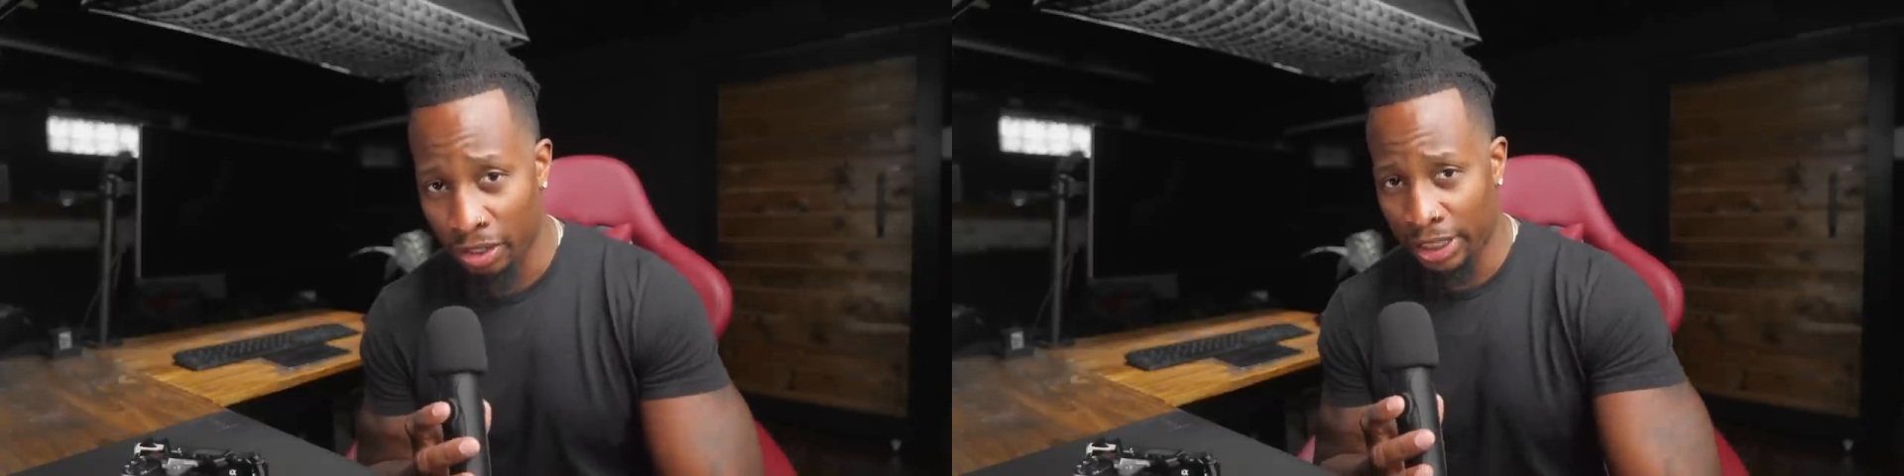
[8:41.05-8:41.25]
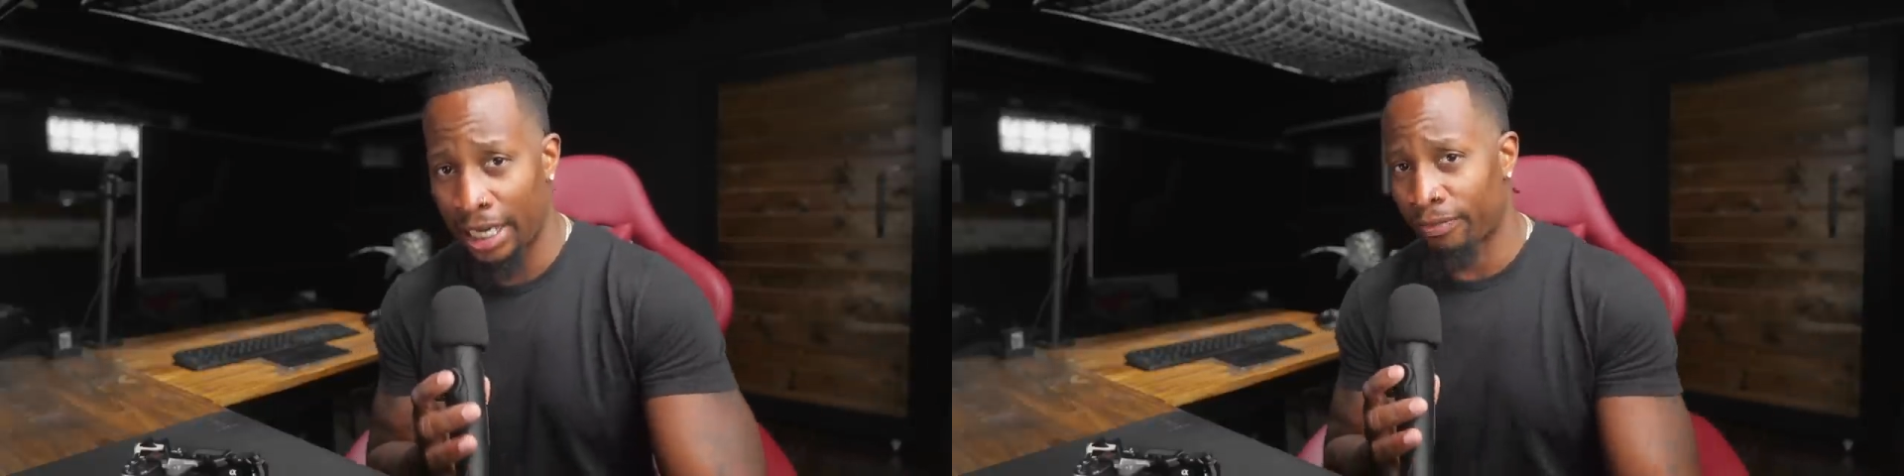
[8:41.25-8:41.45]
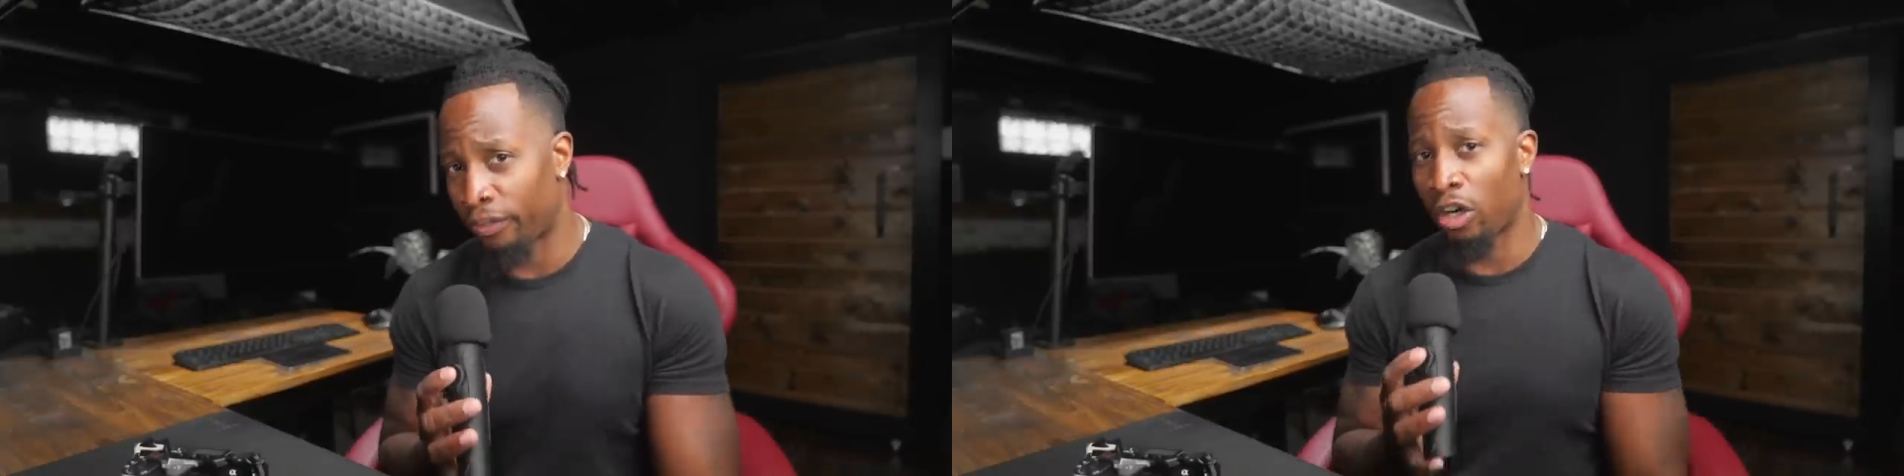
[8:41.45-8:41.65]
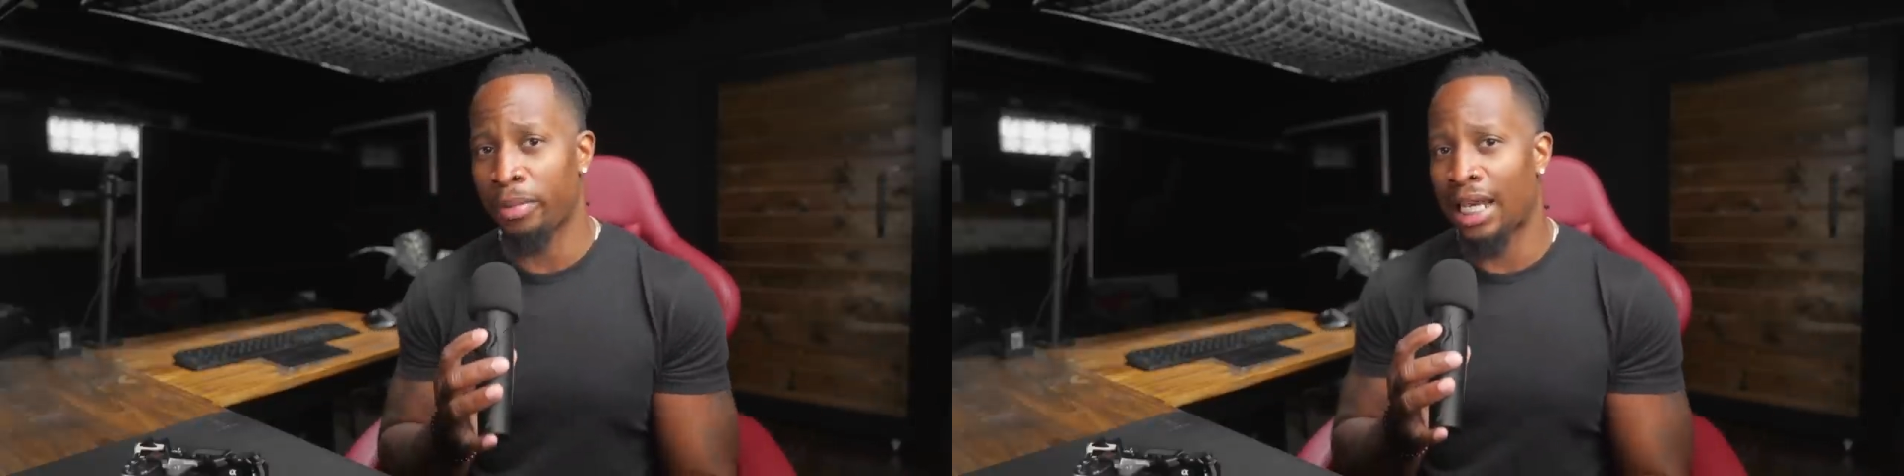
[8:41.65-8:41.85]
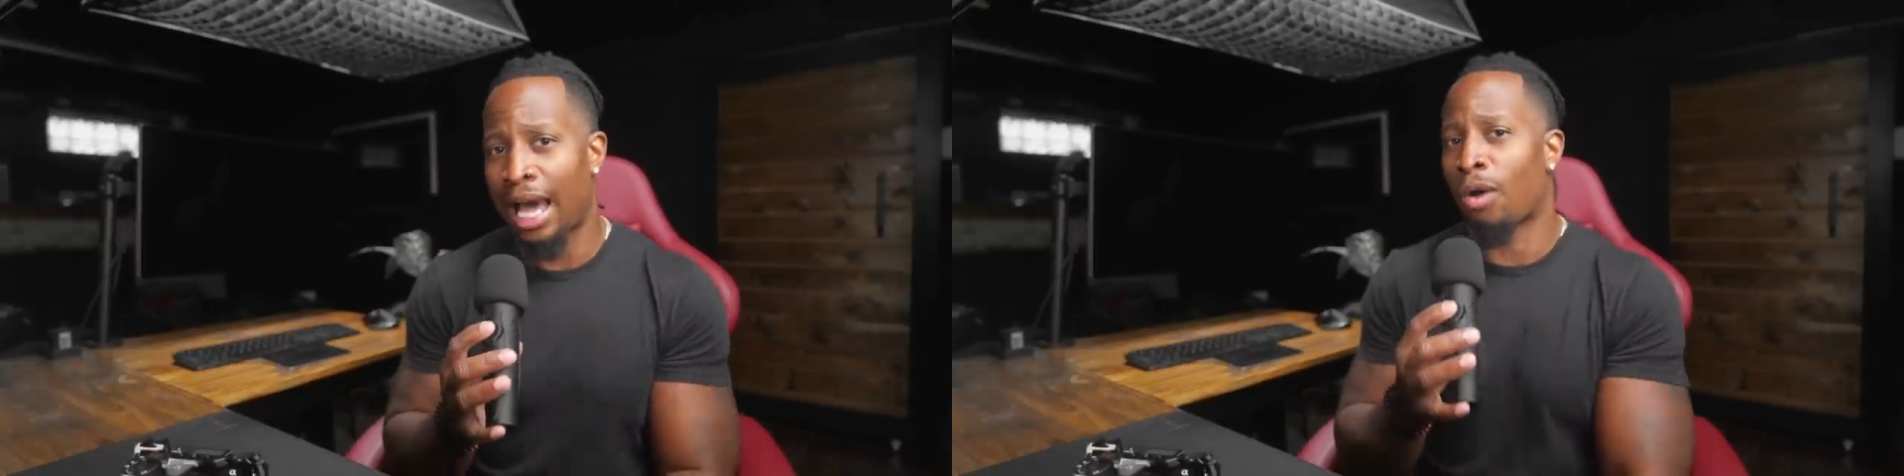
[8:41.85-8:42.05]
okay,
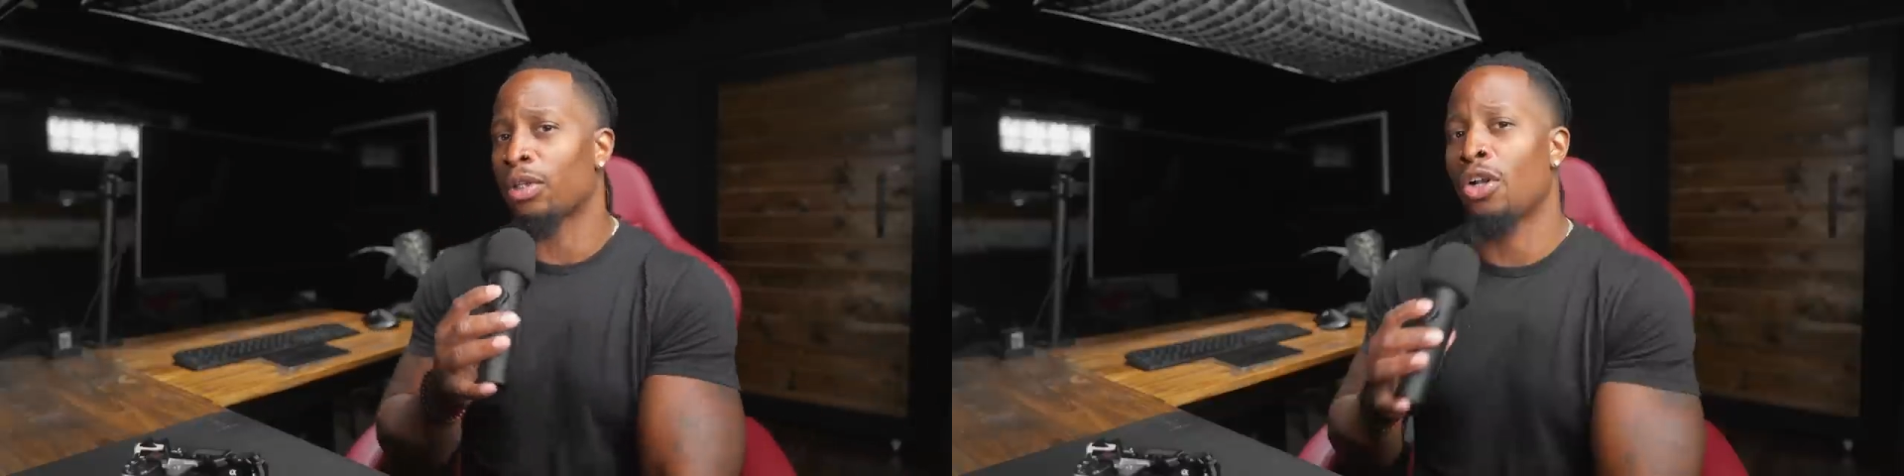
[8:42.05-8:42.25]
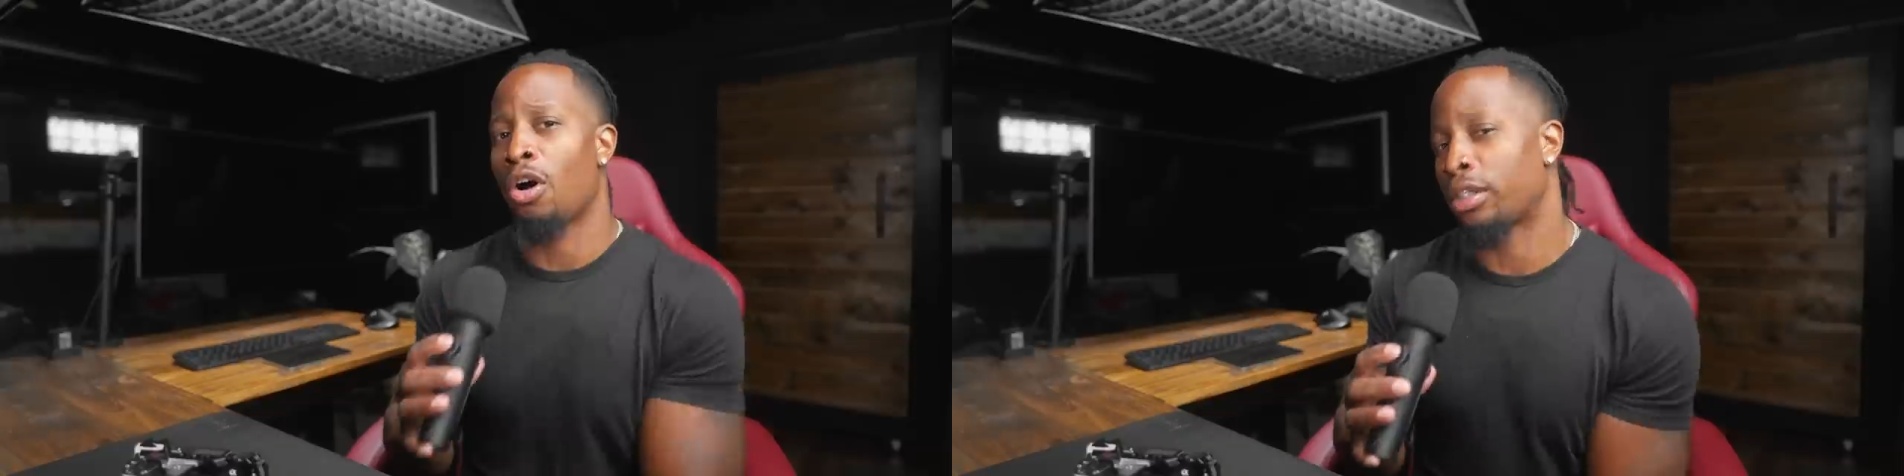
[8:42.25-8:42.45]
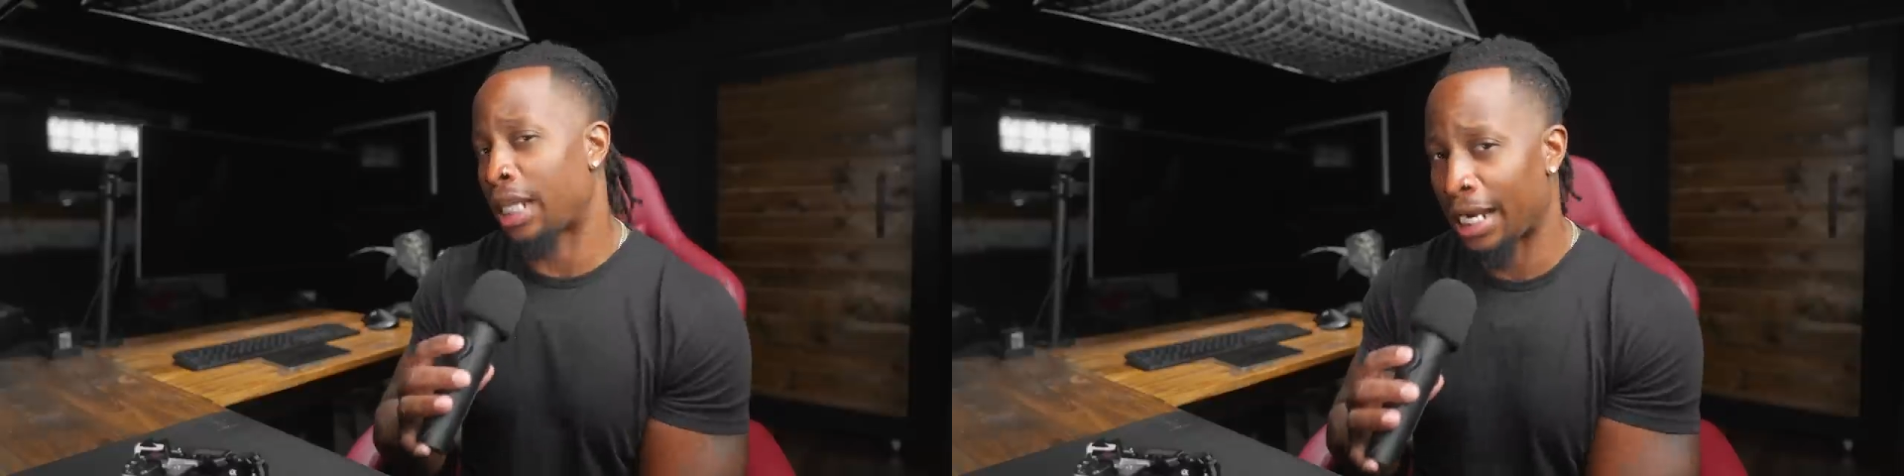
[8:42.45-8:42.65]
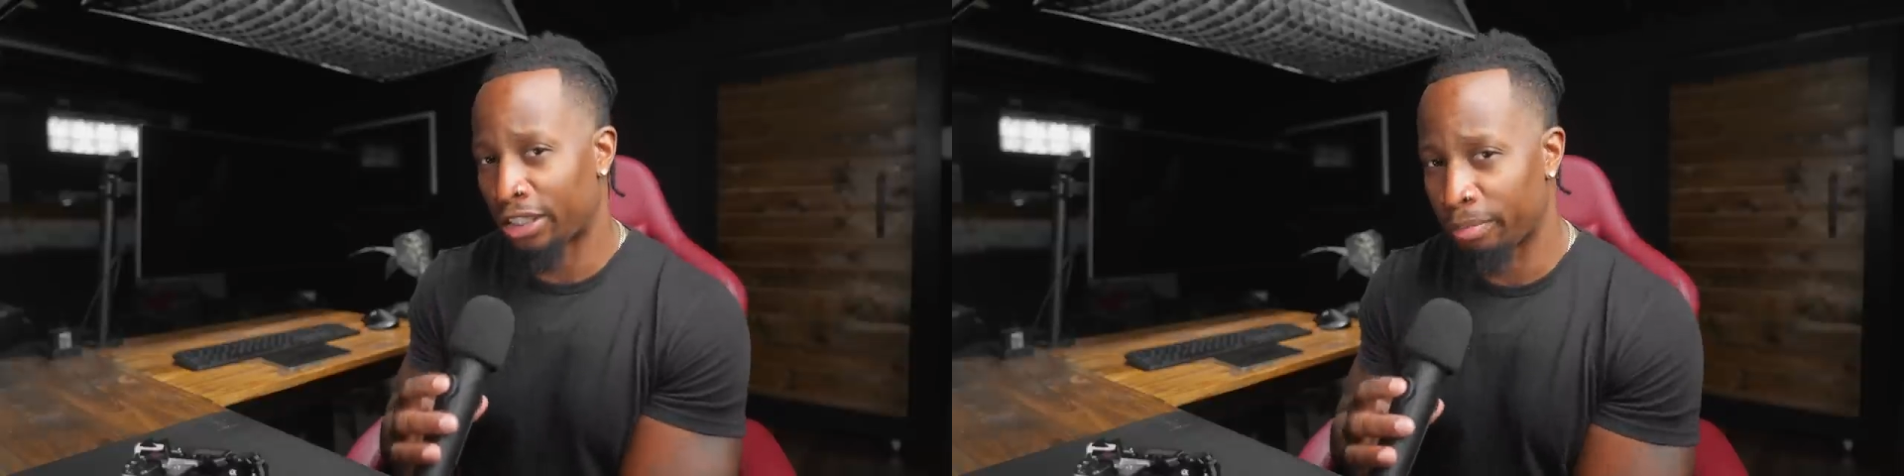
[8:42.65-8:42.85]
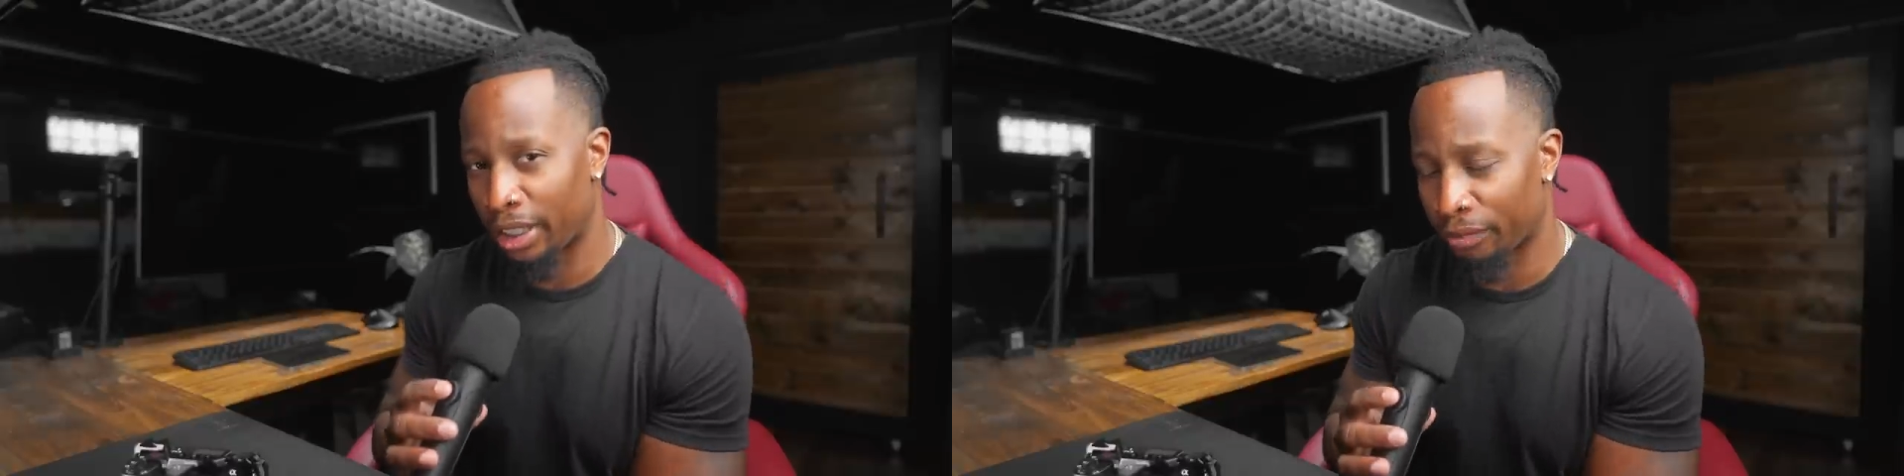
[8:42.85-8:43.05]
filming hour-long
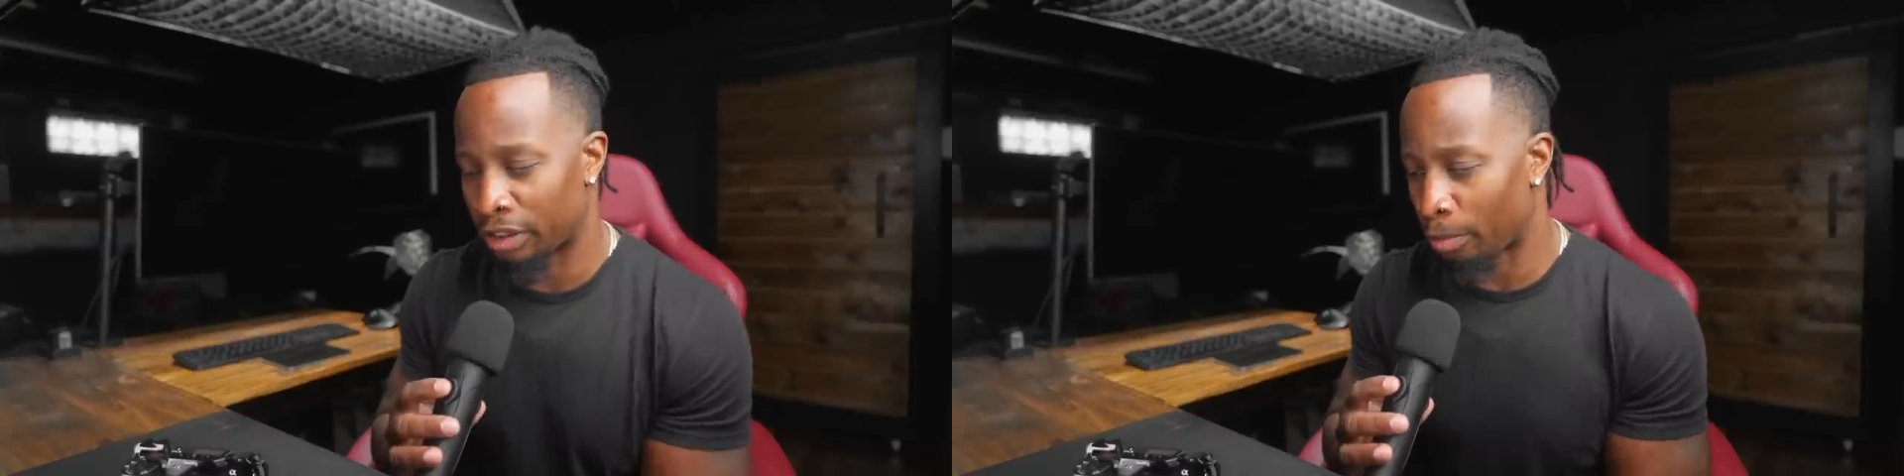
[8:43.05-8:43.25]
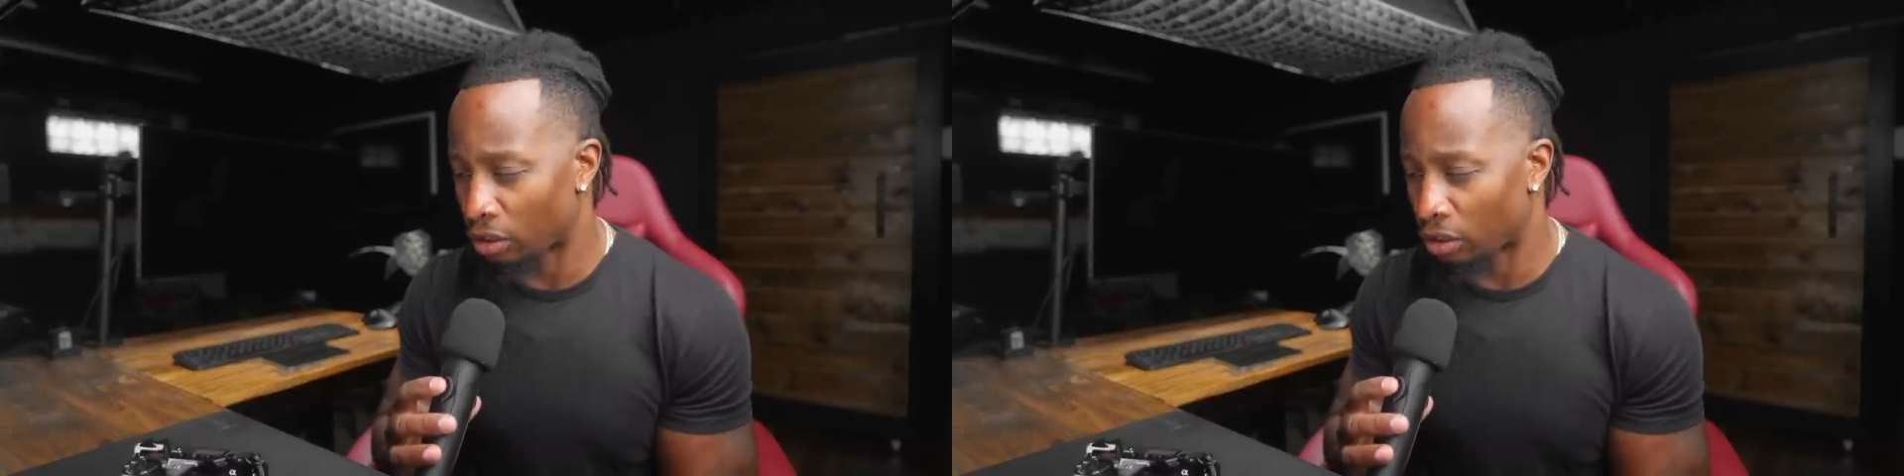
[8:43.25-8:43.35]
documentaries.